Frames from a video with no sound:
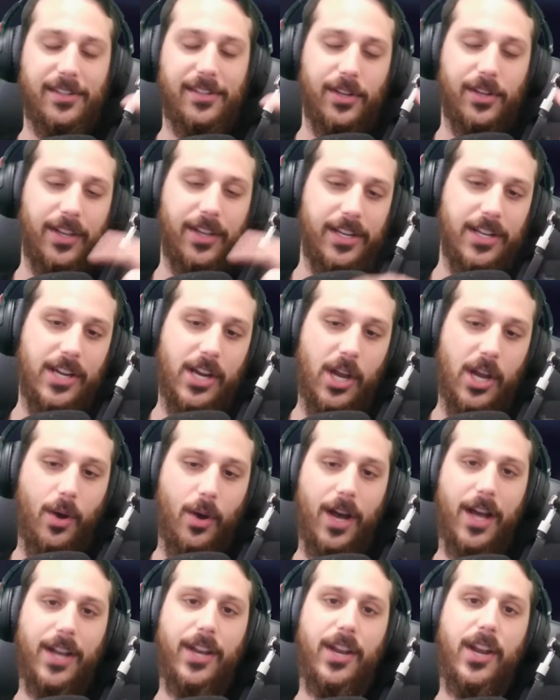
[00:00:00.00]
So there you
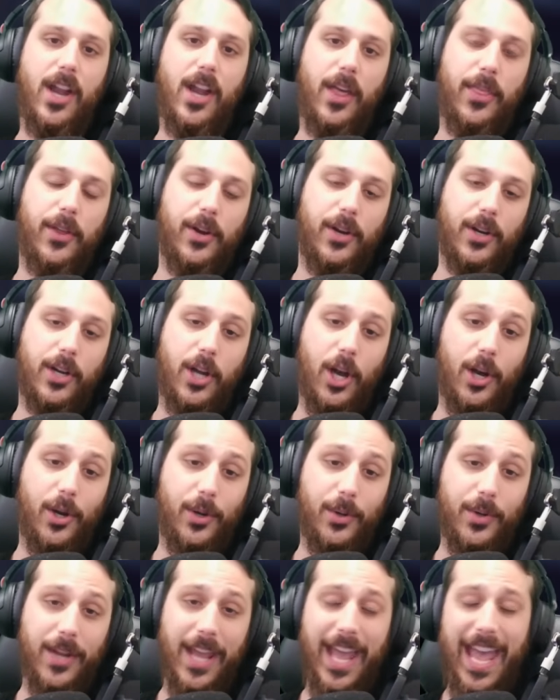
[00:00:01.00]
go, another
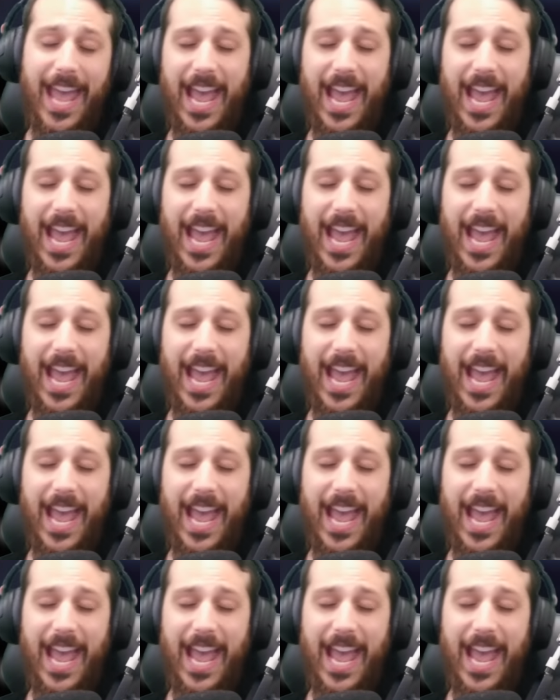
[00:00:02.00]
code.